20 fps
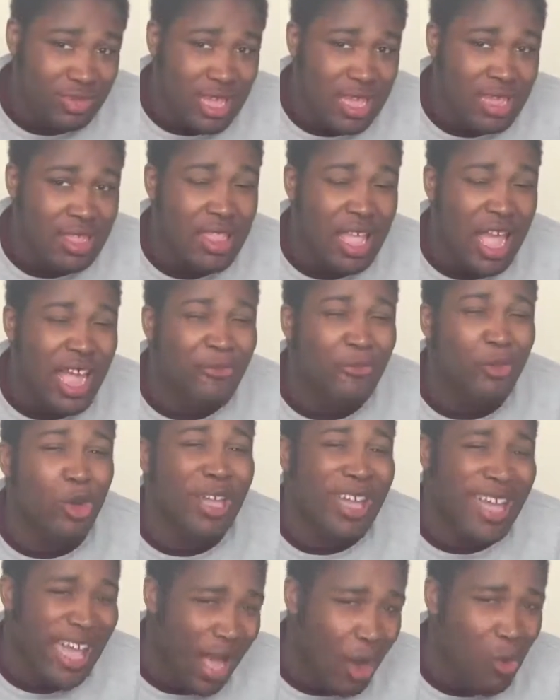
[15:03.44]
It's time for
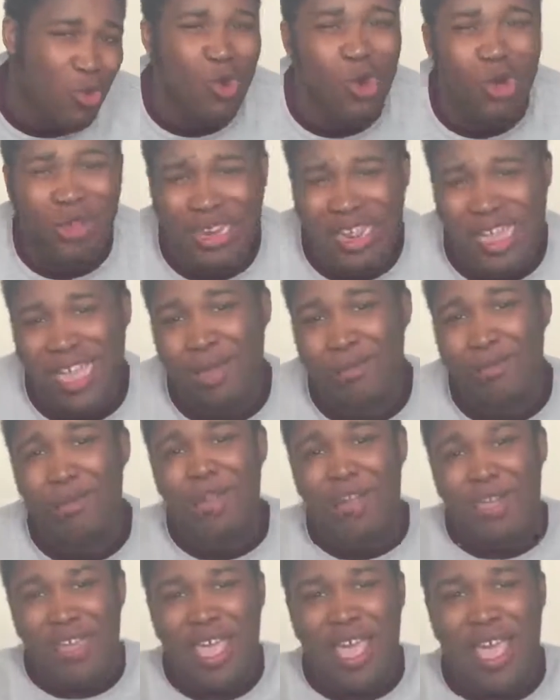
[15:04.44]
catwalk time.
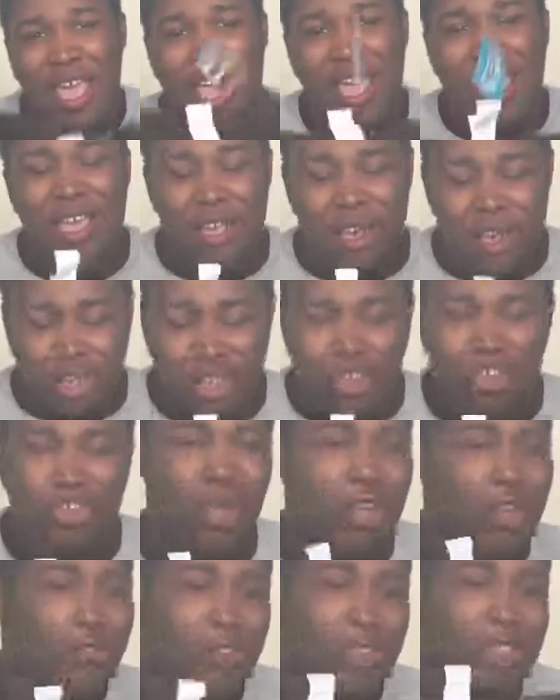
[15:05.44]
Hey, gonna strut off